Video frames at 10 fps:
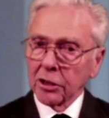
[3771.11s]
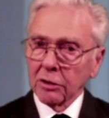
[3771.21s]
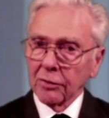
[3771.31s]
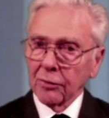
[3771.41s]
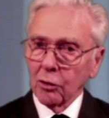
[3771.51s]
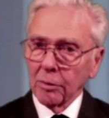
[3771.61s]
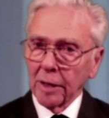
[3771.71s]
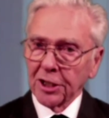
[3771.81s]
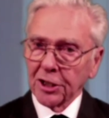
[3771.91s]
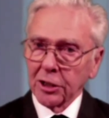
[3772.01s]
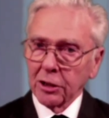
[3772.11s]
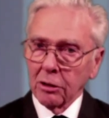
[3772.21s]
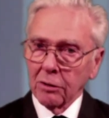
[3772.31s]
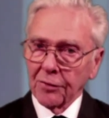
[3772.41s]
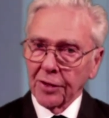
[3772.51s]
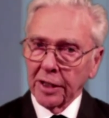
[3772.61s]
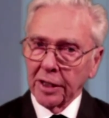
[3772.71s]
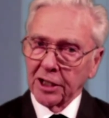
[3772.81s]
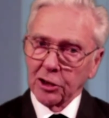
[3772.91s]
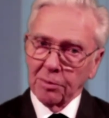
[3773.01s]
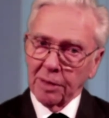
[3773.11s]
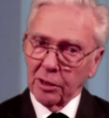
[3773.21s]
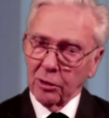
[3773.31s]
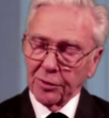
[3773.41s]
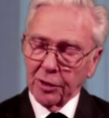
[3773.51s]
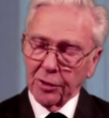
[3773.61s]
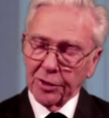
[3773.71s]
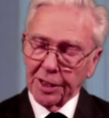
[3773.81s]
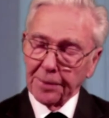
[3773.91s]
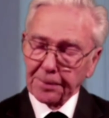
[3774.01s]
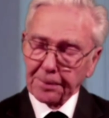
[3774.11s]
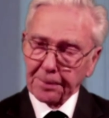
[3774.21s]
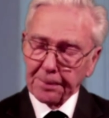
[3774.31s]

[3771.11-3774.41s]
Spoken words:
to the formation of the National Blood Authority.